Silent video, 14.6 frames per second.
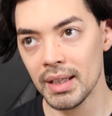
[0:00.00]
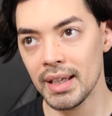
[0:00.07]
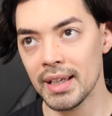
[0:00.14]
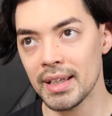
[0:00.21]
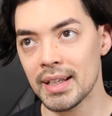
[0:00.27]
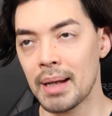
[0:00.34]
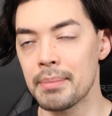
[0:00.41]

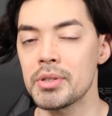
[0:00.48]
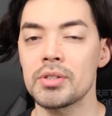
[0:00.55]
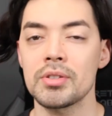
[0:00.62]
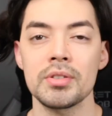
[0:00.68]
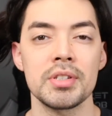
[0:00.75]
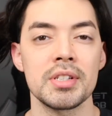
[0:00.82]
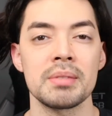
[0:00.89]
And I'm
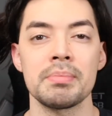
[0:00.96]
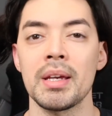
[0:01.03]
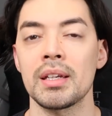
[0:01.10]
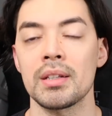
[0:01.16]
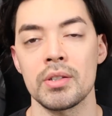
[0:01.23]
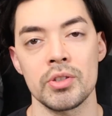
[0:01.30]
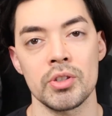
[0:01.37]
sure she's
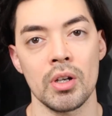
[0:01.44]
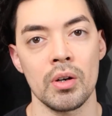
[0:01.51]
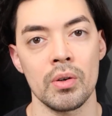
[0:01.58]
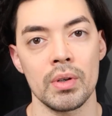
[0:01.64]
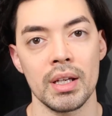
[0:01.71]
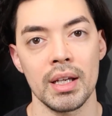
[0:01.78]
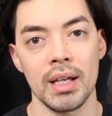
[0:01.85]
making a
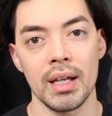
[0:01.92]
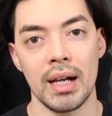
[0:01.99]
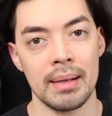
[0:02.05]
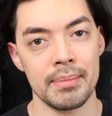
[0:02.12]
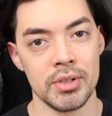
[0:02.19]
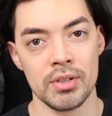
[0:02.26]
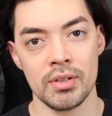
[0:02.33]
joke.
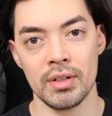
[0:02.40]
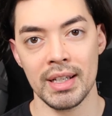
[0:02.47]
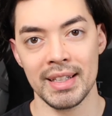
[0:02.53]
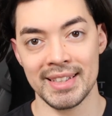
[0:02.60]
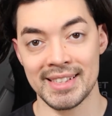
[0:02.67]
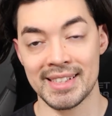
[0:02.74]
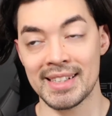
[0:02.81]
I'm
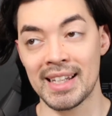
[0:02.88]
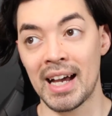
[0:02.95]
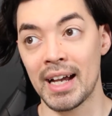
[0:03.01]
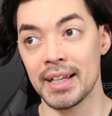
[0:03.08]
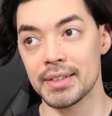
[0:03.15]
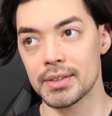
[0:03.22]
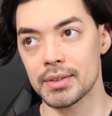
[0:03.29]
sure it is
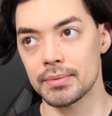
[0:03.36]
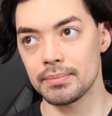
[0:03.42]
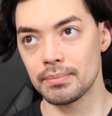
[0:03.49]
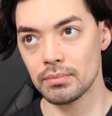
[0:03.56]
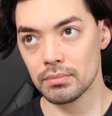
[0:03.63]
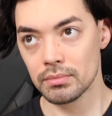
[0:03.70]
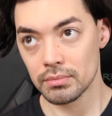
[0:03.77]
not
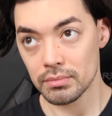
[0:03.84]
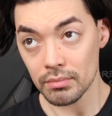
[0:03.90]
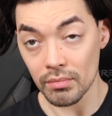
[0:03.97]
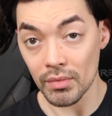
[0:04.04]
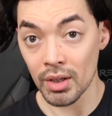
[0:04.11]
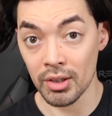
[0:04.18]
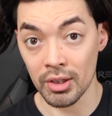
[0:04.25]

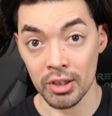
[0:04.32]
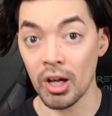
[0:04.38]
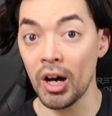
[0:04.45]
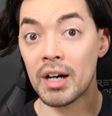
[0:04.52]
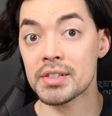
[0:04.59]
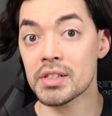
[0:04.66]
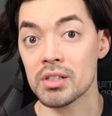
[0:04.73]

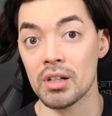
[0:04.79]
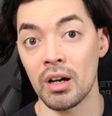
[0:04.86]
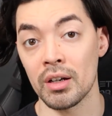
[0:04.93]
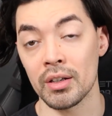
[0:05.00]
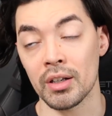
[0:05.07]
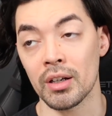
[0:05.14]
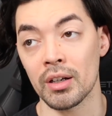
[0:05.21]
lost
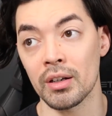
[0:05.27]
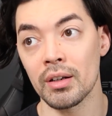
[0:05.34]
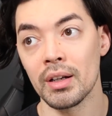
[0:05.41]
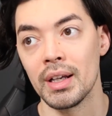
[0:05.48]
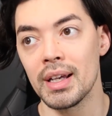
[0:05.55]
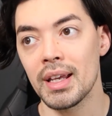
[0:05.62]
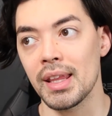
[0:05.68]
on
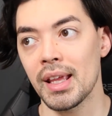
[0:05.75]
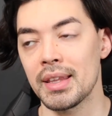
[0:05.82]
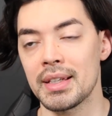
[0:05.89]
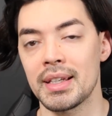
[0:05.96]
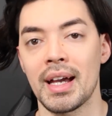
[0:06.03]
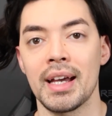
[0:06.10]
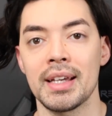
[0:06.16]
her
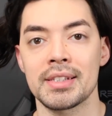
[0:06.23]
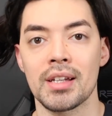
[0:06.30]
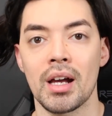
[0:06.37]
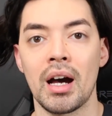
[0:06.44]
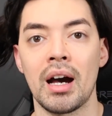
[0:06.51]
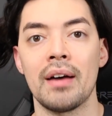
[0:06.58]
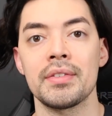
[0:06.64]
that the guy
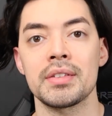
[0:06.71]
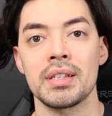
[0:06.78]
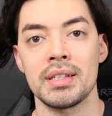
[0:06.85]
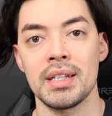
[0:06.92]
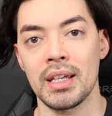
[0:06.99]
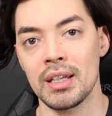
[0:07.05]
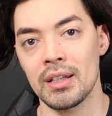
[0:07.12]
is
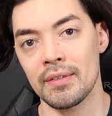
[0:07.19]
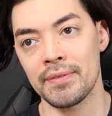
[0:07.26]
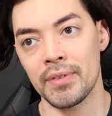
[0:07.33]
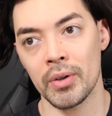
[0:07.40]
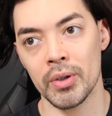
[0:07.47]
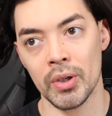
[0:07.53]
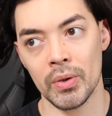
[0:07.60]
obviously taking a
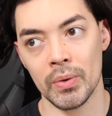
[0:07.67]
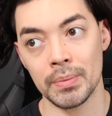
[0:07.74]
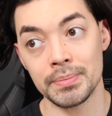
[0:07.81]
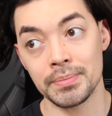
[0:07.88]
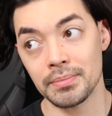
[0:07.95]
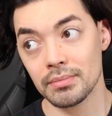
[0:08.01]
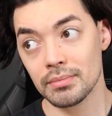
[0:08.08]

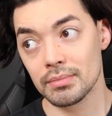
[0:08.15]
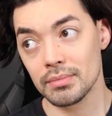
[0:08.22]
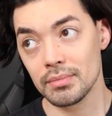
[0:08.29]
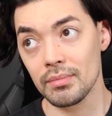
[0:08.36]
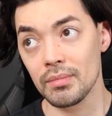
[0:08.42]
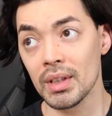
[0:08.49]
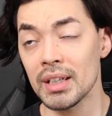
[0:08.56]
photo
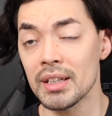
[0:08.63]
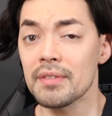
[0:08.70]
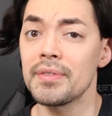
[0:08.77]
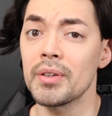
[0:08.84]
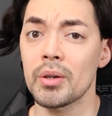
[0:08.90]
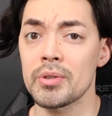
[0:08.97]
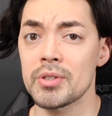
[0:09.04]
in
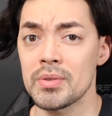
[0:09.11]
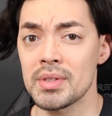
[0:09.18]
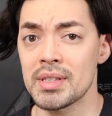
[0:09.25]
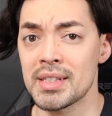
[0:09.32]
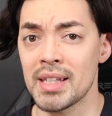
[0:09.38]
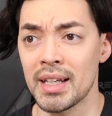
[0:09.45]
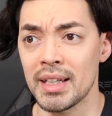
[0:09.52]
a photo
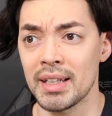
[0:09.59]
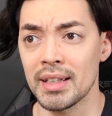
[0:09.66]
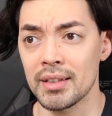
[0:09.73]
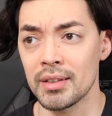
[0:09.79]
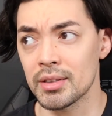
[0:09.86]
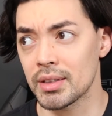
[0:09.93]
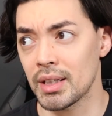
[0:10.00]
shoot
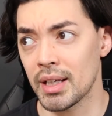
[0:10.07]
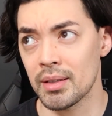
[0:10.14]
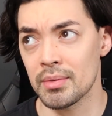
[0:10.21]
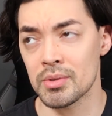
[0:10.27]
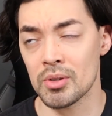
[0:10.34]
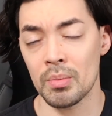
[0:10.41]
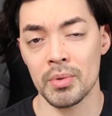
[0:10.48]
setting. It looked
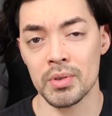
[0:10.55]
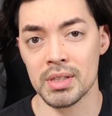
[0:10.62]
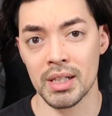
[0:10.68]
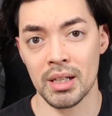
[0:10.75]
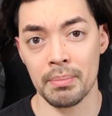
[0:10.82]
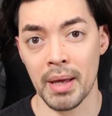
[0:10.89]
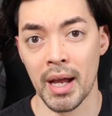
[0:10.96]
like it was
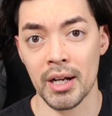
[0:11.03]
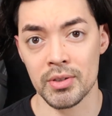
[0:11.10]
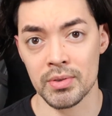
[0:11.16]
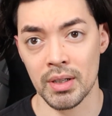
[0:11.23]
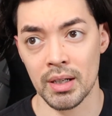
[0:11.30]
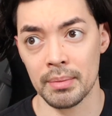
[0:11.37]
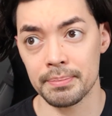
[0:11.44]
almost like a
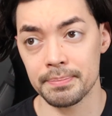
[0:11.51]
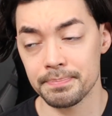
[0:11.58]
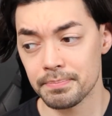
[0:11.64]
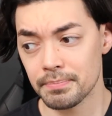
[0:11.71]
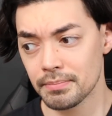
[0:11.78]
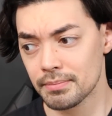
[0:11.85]
backdrop.